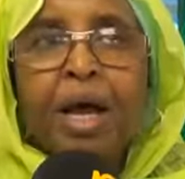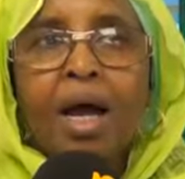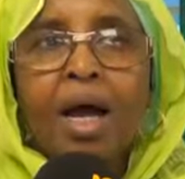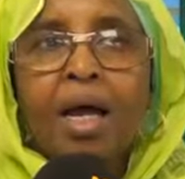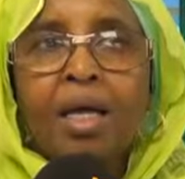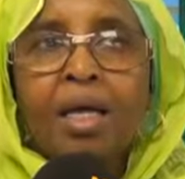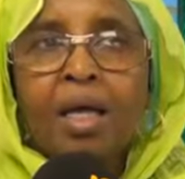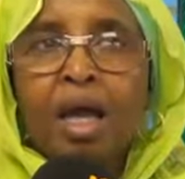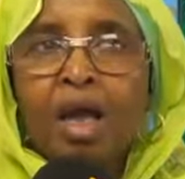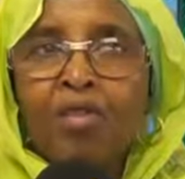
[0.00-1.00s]
I
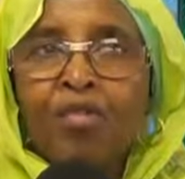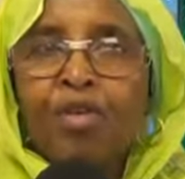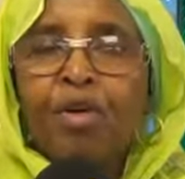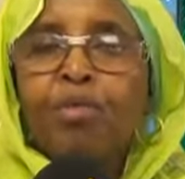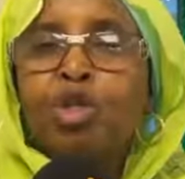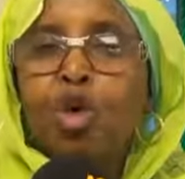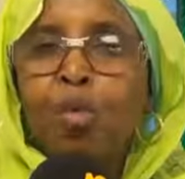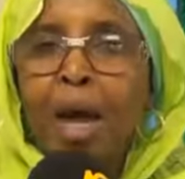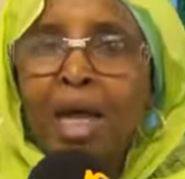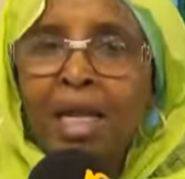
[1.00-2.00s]
came from
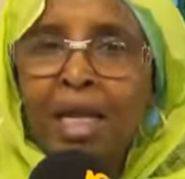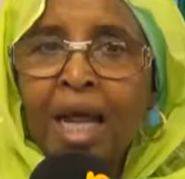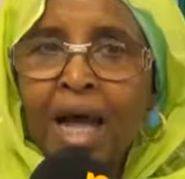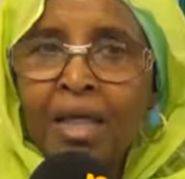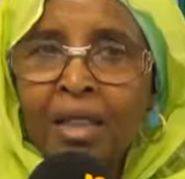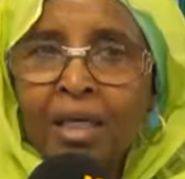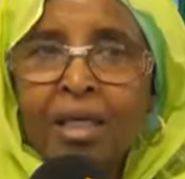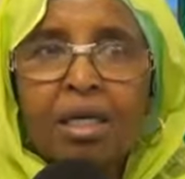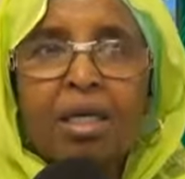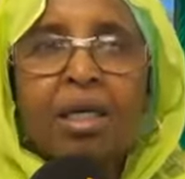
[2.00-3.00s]
Somaliland,
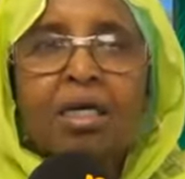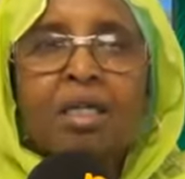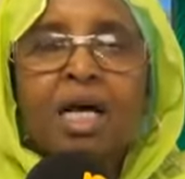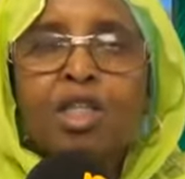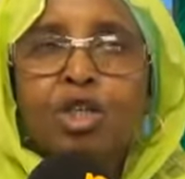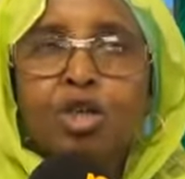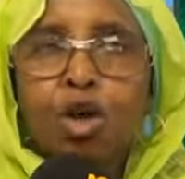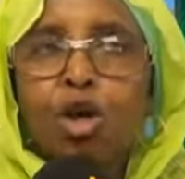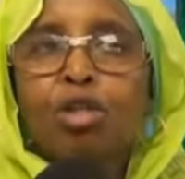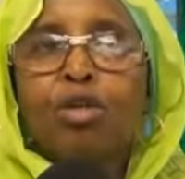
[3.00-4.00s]
that's
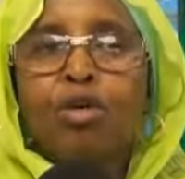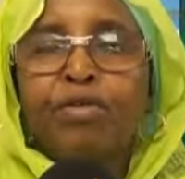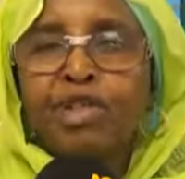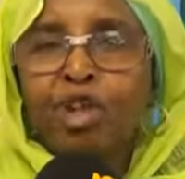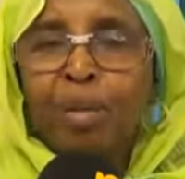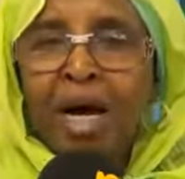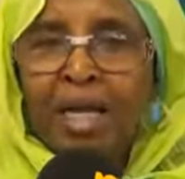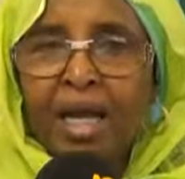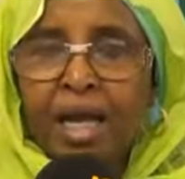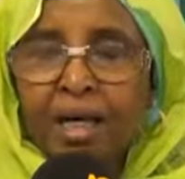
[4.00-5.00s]
north of
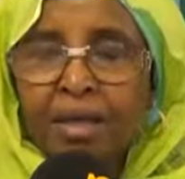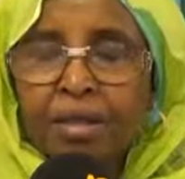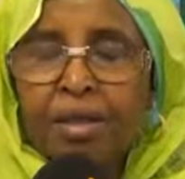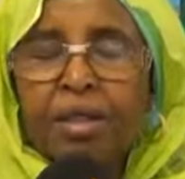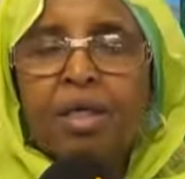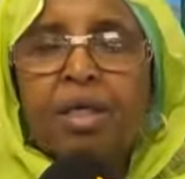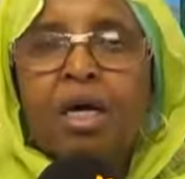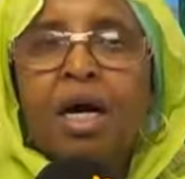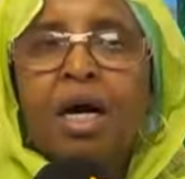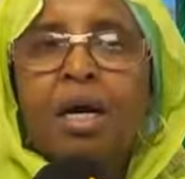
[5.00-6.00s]
Somalia.
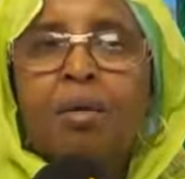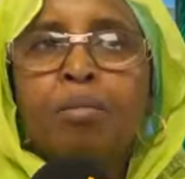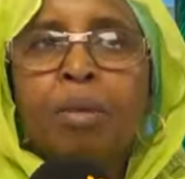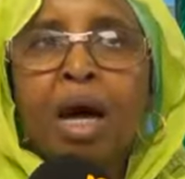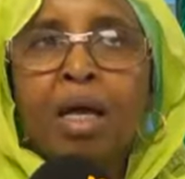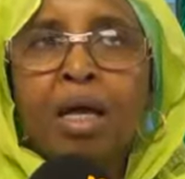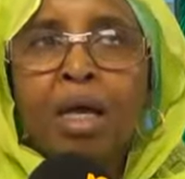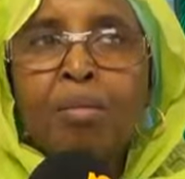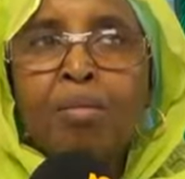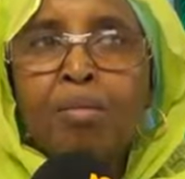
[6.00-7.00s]
I
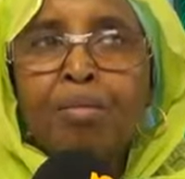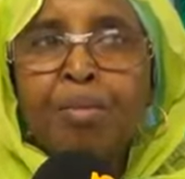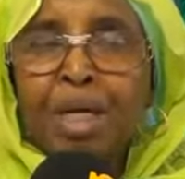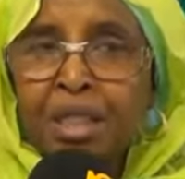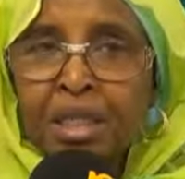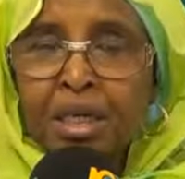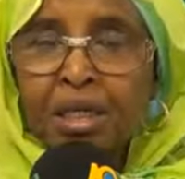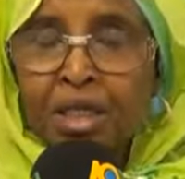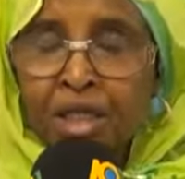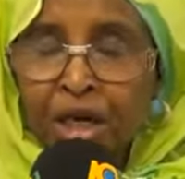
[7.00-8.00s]
am a
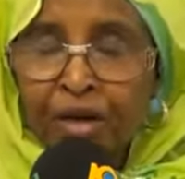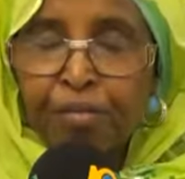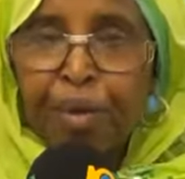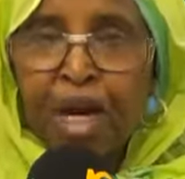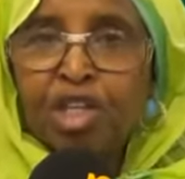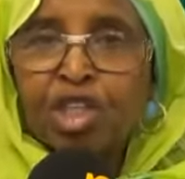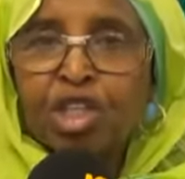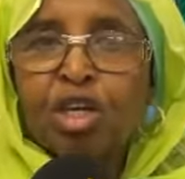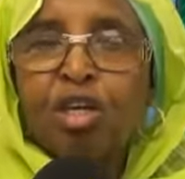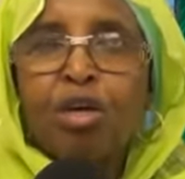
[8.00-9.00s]

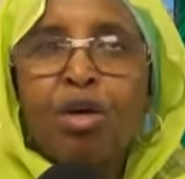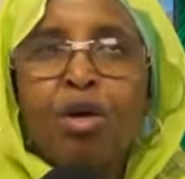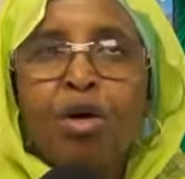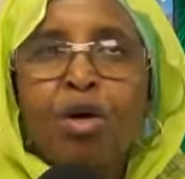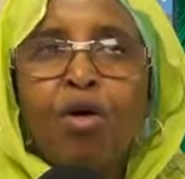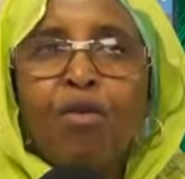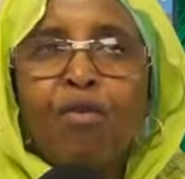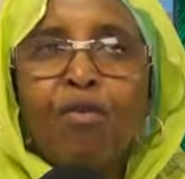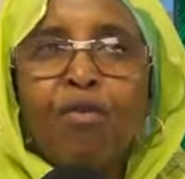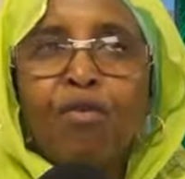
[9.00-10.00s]
chairperson of
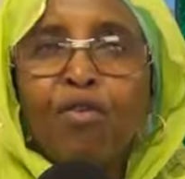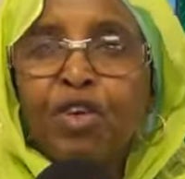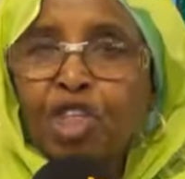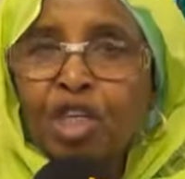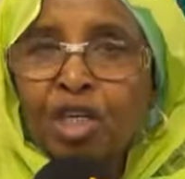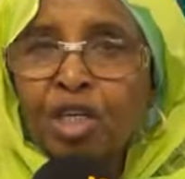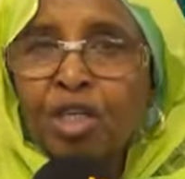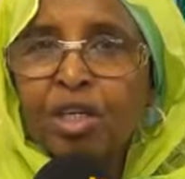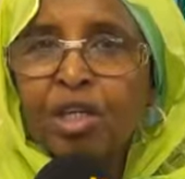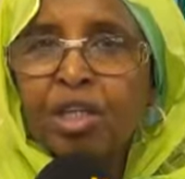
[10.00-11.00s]

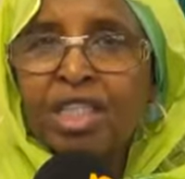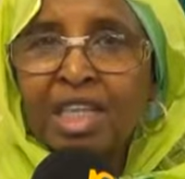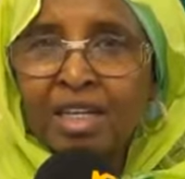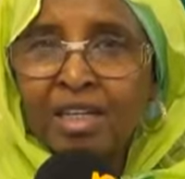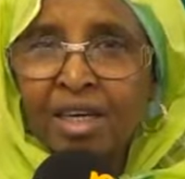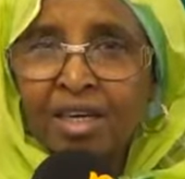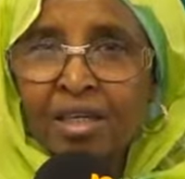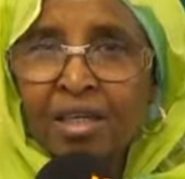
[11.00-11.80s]
fishery sector,